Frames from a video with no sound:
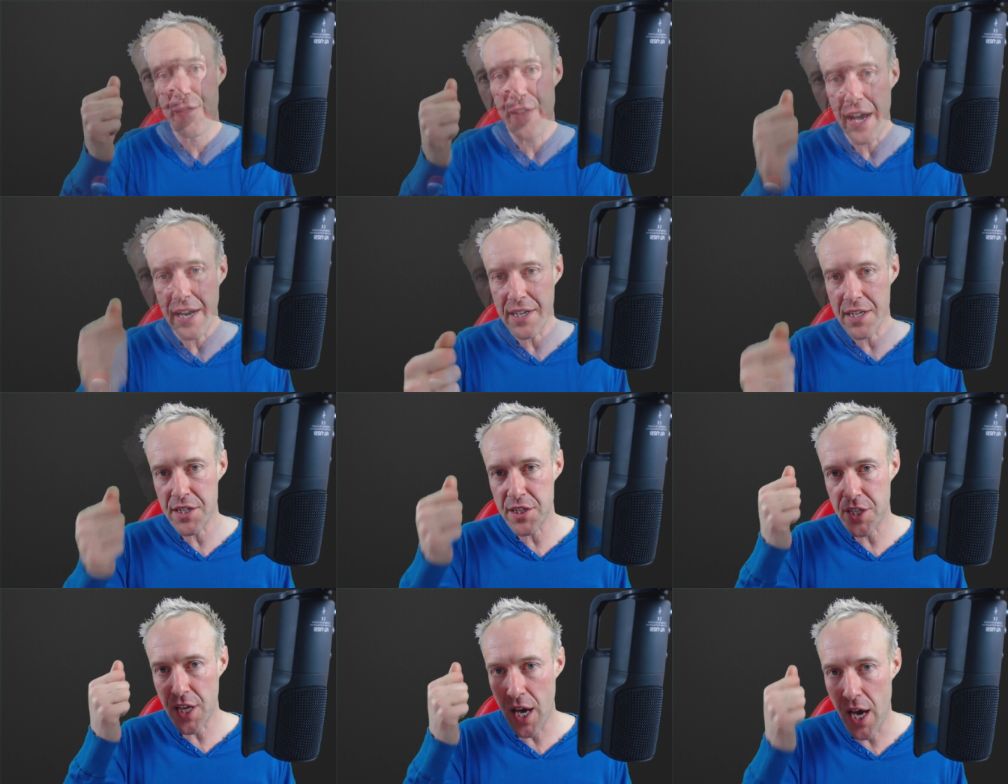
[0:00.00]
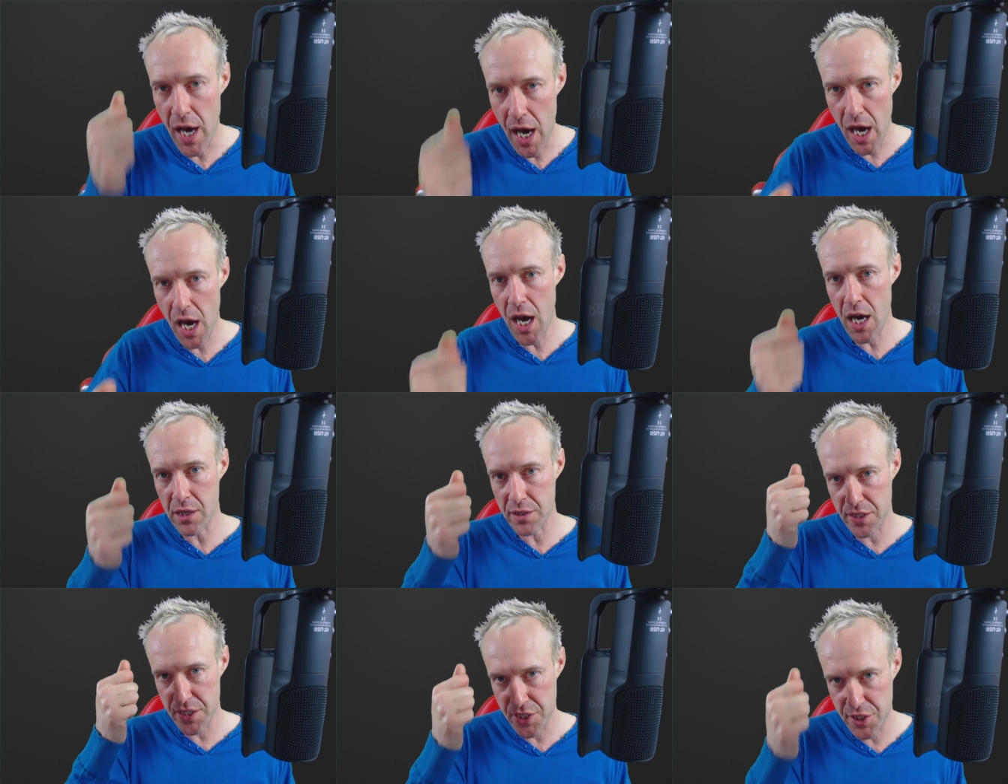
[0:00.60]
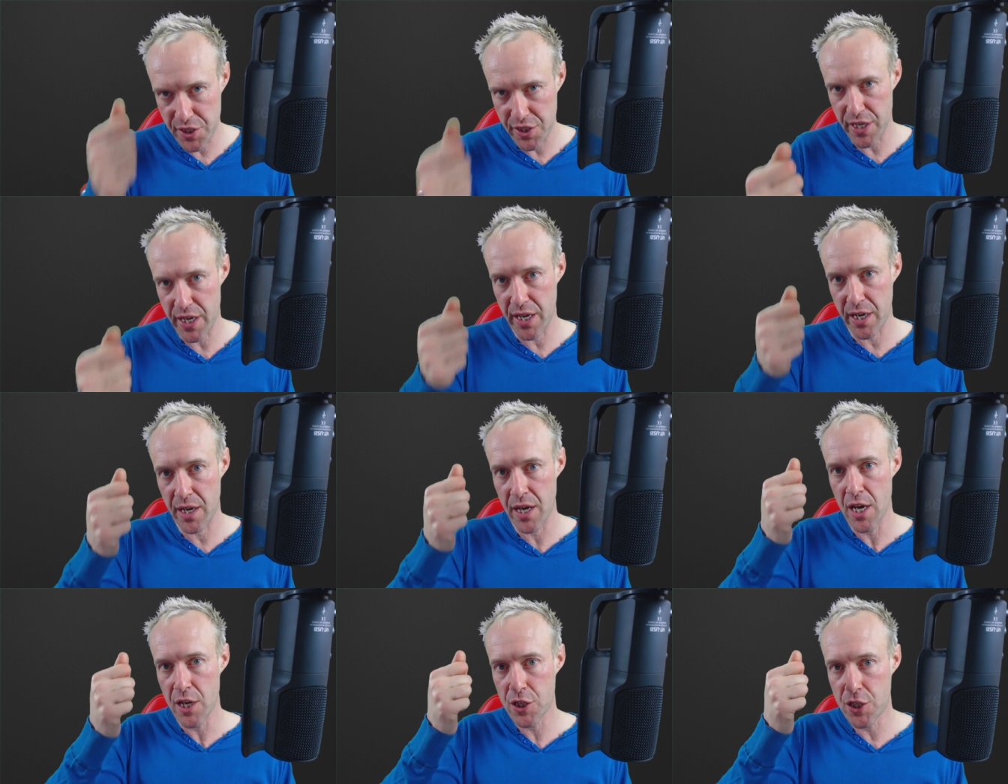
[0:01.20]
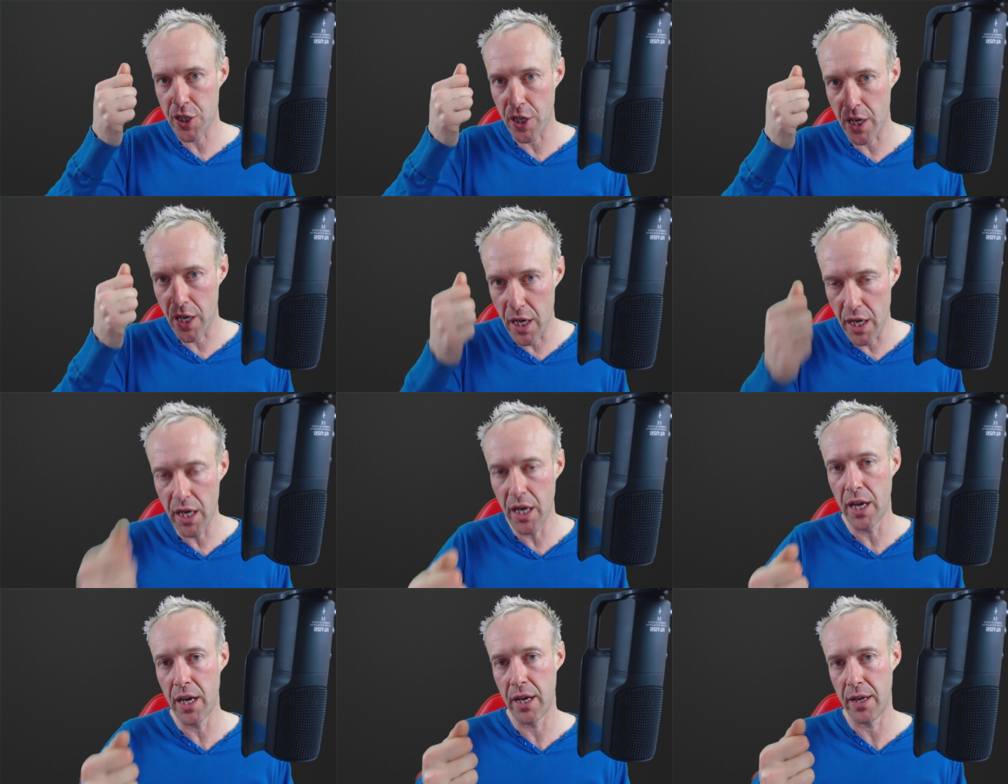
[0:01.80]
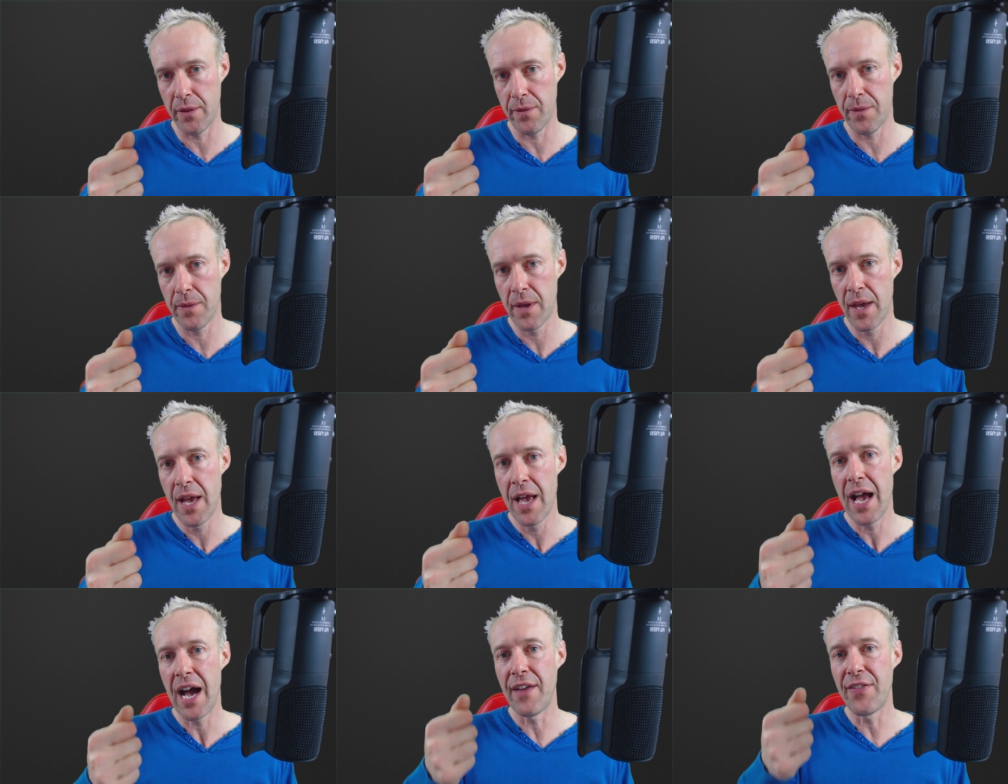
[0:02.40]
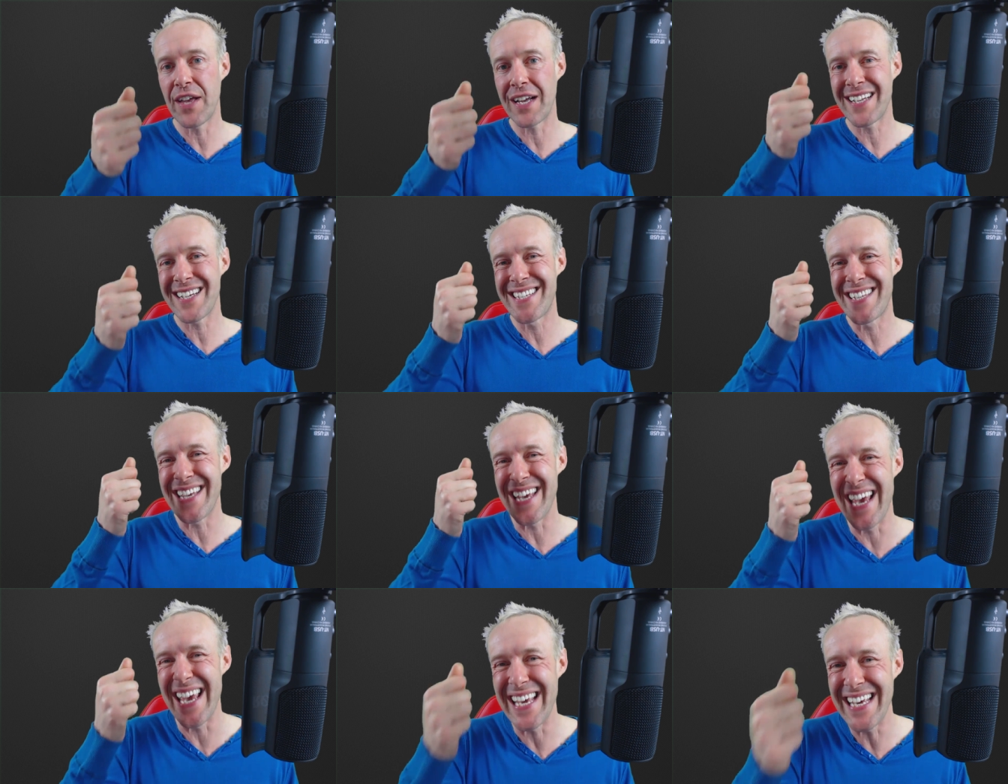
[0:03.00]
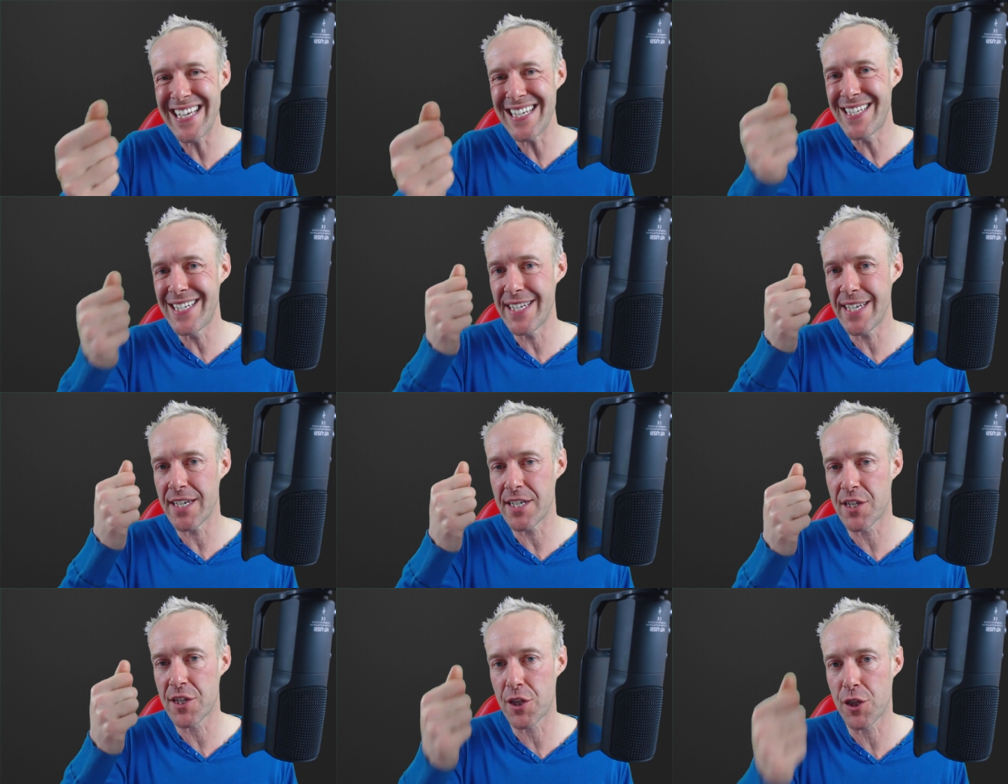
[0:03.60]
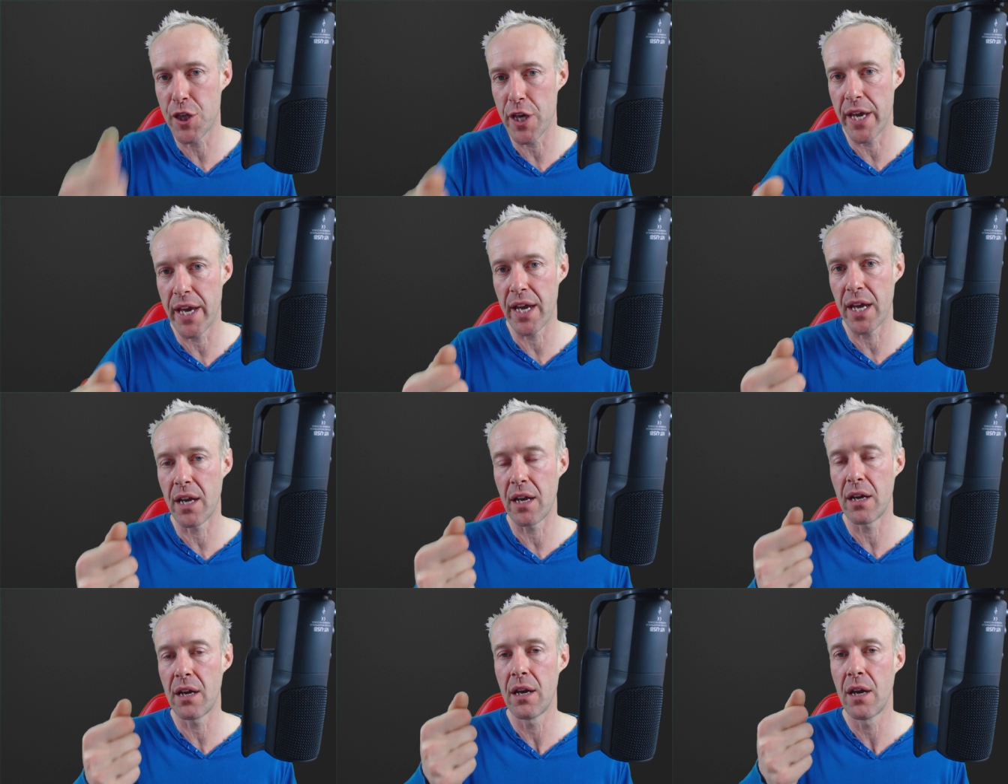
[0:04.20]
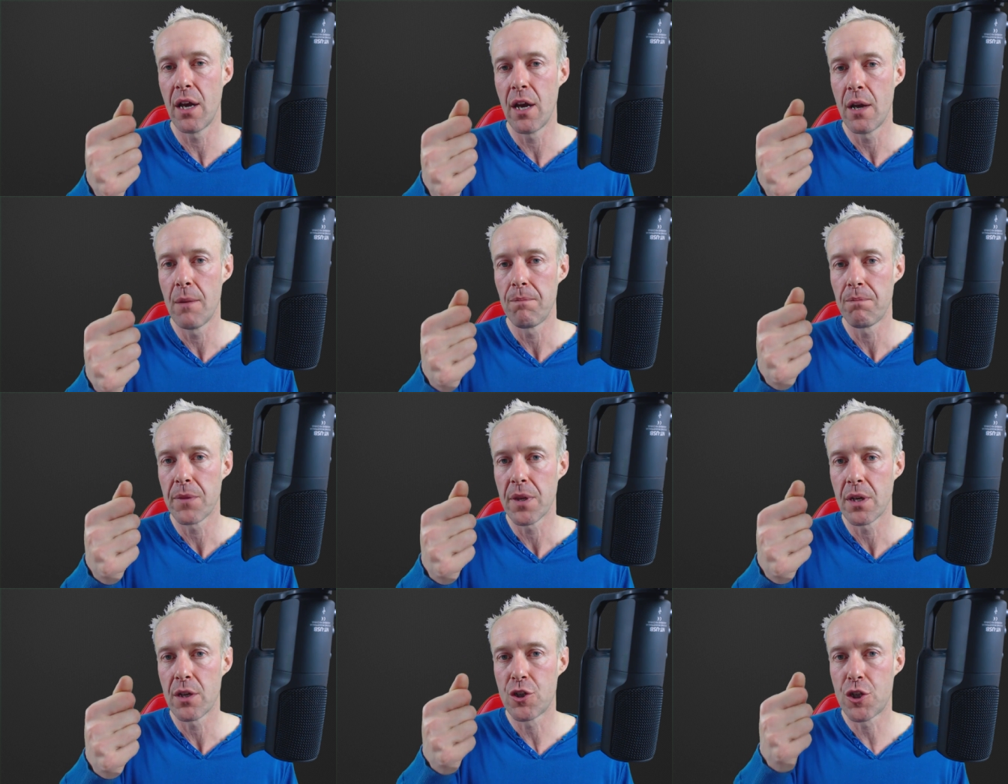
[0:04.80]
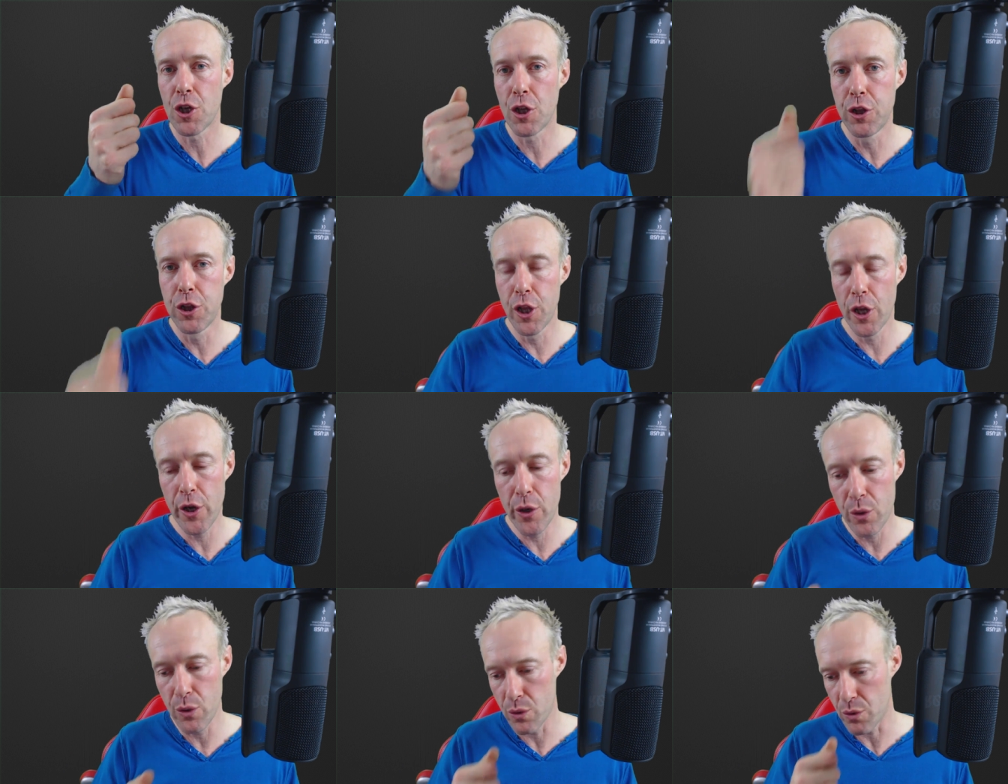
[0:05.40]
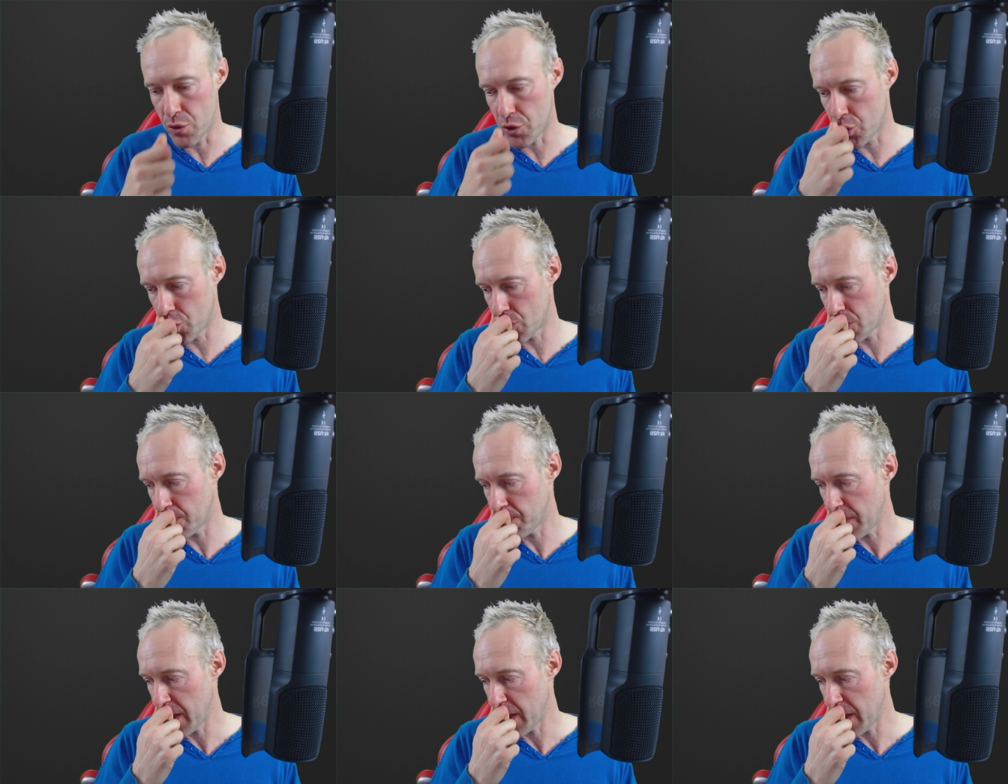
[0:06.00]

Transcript: That is the hardest thing to earn, and that is the easiest thing to lose.